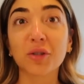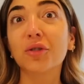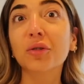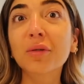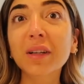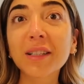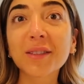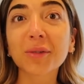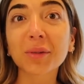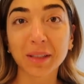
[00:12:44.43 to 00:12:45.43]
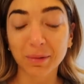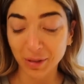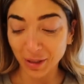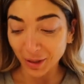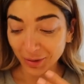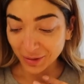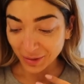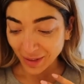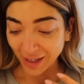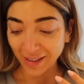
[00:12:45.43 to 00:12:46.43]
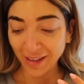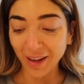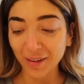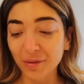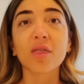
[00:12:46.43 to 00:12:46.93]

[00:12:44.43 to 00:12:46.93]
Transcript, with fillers: jewelry stores I want to go to that I love,